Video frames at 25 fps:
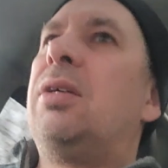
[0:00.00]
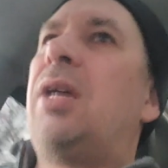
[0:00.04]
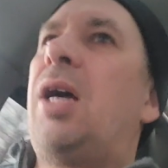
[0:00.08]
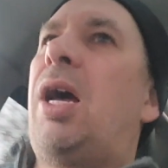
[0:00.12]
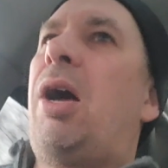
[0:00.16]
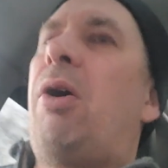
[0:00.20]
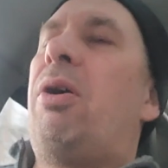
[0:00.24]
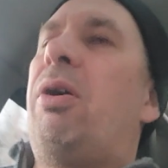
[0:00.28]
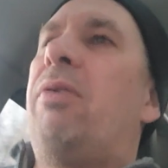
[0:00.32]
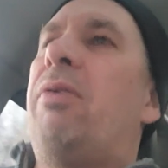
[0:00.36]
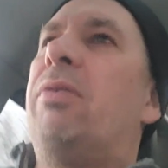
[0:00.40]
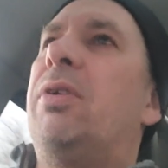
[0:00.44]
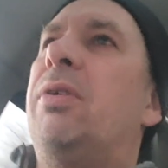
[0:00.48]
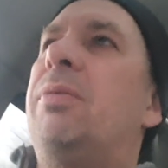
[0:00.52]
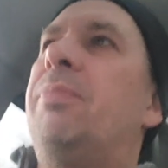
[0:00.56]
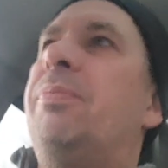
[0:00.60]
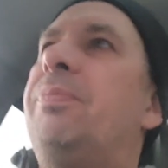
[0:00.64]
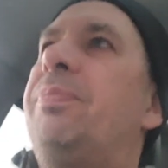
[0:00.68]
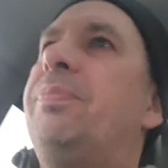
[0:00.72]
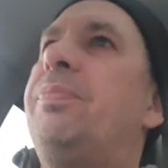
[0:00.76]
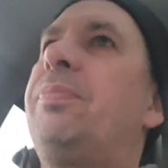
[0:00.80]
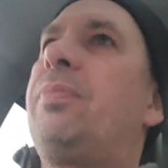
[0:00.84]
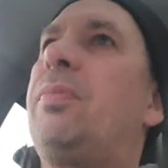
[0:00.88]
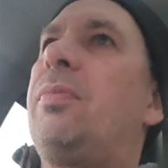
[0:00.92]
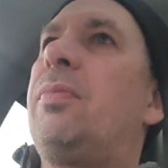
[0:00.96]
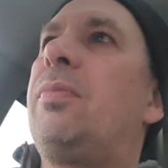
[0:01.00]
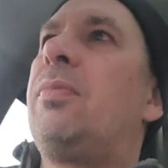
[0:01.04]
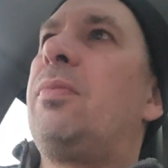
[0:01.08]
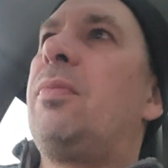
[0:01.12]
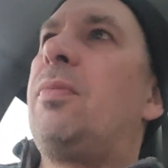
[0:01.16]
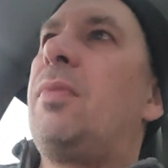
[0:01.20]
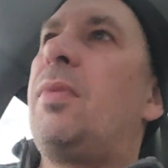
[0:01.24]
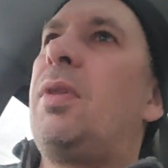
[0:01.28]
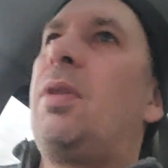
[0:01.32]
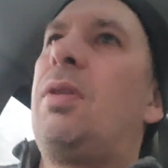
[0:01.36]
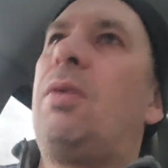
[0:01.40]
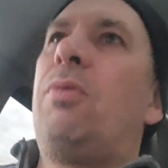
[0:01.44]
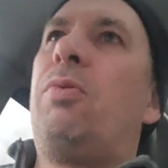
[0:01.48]
However,
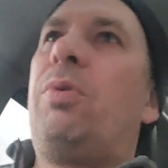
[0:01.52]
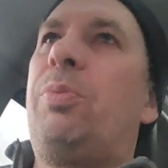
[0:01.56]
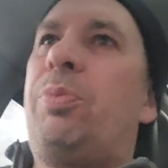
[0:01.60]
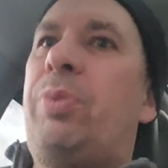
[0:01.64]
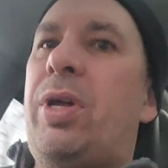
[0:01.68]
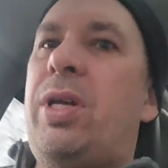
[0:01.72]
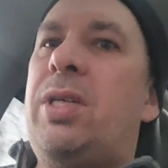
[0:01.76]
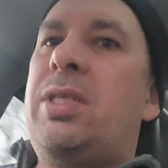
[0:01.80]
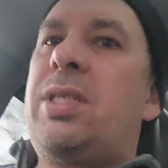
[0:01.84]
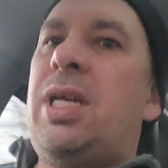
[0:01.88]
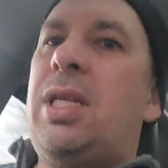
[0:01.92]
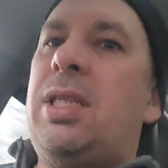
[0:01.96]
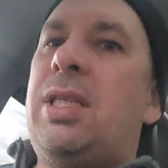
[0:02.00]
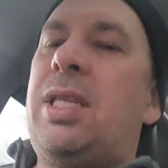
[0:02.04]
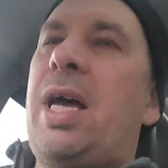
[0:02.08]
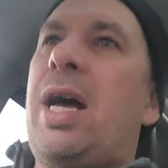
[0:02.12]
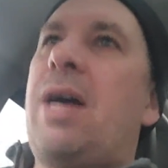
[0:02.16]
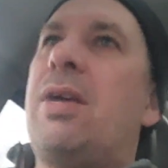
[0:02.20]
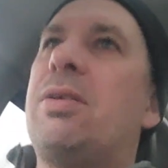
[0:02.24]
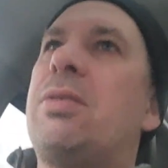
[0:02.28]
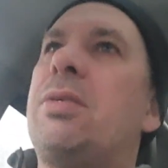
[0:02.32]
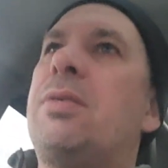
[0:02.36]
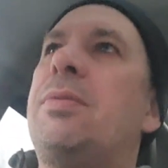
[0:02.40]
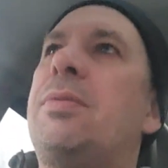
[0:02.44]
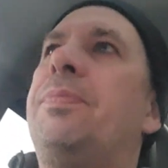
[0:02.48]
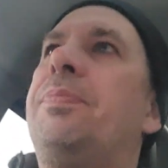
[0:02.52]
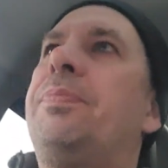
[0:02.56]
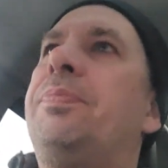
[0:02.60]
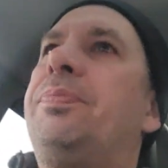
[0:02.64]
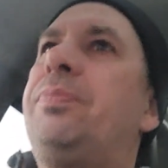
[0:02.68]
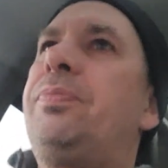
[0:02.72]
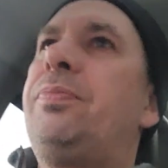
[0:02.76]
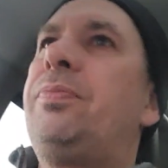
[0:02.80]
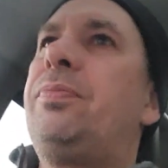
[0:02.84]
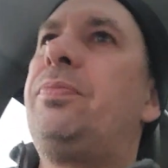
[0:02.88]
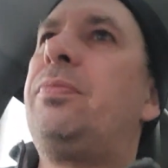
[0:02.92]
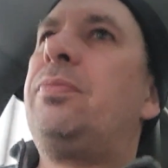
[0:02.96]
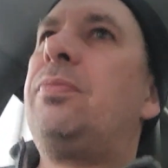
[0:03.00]
replace that
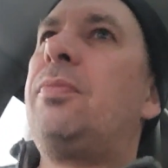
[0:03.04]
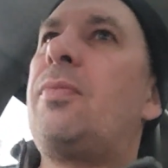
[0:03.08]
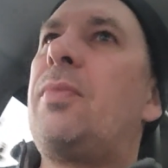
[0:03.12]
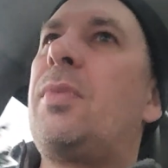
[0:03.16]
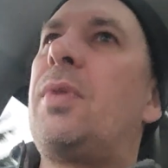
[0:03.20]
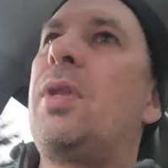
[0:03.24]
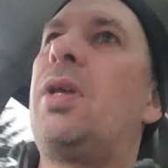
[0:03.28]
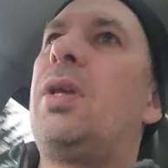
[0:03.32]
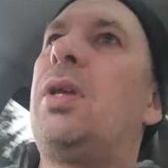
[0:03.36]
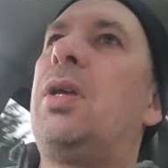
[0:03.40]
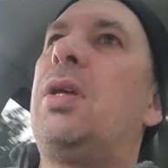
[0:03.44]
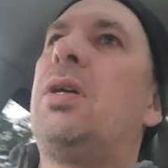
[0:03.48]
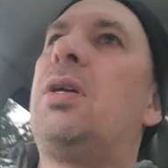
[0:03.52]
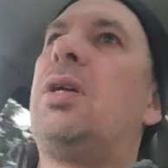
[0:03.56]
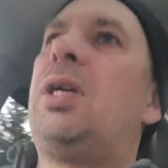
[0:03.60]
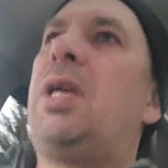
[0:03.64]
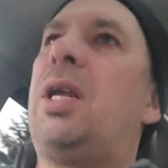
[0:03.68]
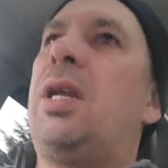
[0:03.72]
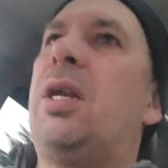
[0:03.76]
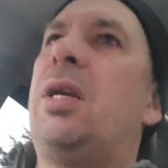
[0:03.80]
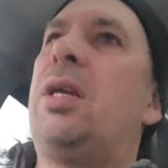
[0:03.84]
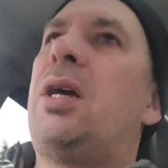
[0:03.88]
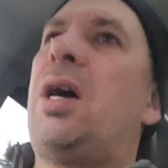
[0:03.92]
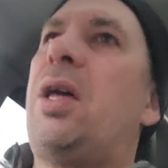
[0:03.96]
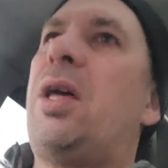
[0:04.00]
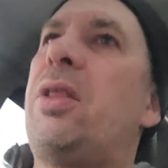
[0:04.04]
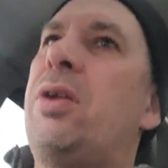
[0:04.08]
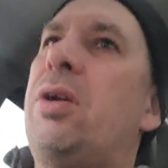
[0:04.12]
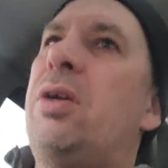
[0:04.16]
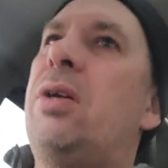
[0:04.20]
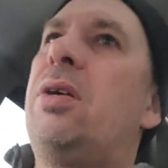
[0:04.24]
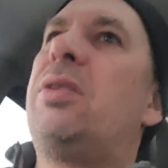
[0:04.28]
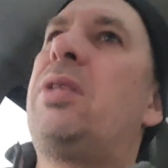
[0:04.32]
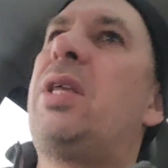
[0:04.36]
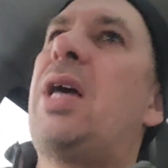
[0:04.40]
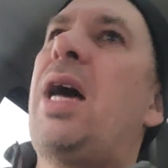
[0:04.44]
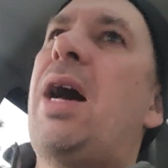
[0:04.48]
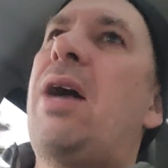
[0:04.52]
thousand, get
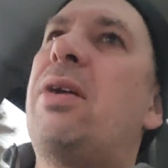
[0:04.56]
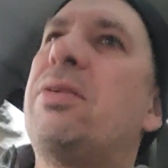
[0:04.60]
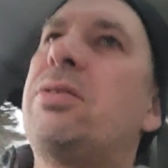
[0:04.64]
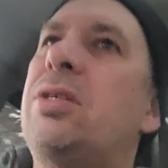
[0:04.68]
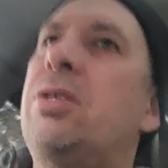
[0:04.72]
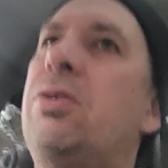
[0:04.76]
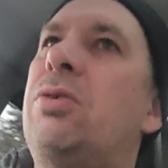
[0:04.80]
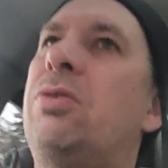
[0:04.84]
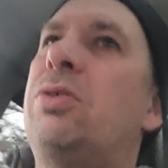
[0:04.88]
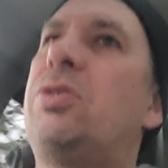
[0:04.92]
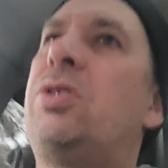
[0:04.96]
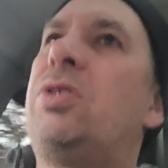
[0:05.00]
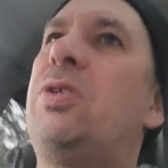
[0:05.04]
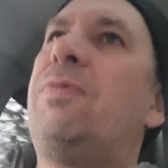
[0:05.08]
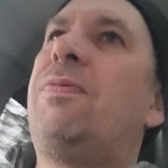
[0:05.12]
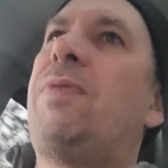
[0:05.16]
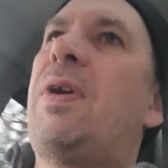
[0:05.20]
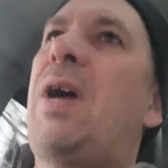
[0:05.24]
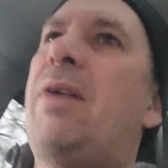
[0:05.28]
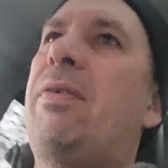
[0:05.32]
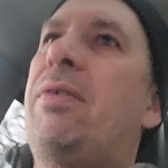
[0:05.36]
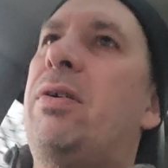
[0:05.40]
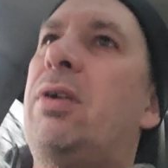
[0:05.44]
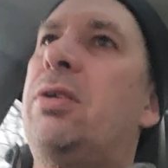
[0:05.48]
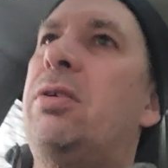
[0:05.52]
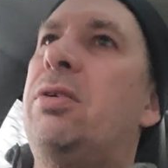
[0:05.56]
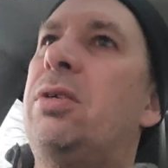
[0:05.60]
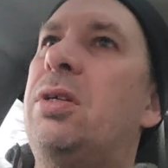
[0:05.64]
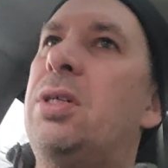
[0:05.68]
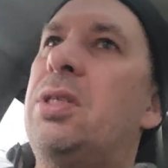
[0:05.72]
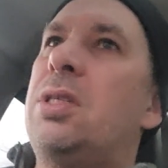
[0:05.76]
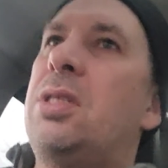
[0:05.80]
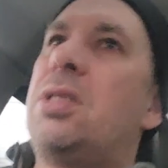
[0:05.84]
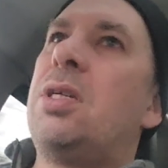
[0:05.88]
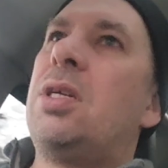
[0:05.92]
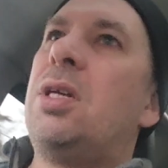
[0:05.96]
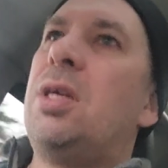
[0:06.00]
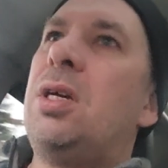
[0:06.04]
another thousand or two five
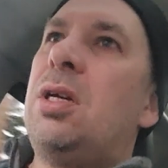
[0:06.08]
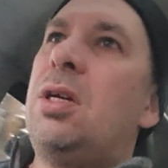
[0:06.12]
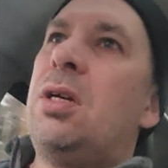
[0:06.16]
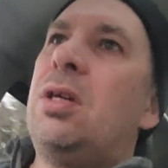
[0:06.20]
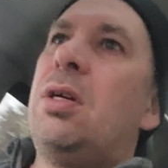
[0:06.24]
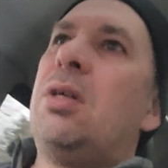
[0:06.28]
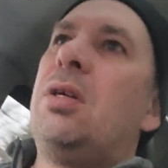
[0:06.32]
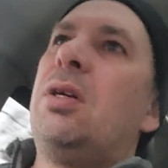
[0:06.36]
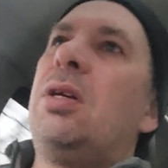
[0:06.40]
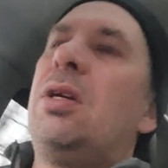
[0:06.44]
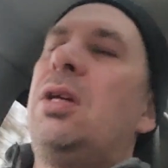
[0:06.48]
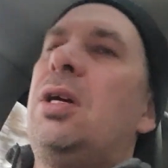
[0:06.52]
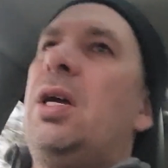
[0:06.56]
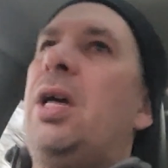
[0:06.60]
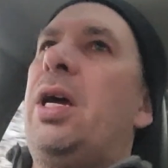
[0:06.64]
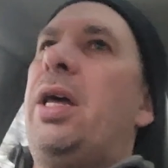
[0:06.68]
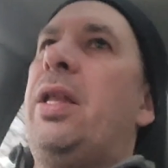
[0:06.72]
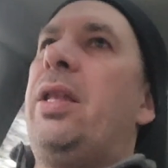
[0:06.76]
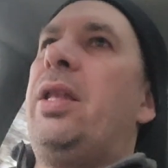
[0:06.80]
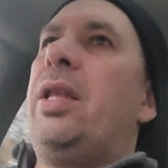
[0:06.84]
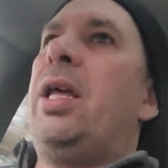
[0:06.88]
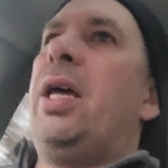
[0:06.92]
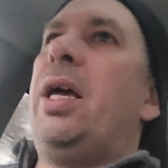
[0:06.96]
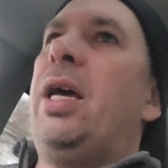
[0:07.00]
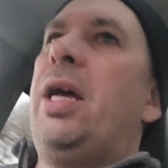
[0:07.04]
hundreds, and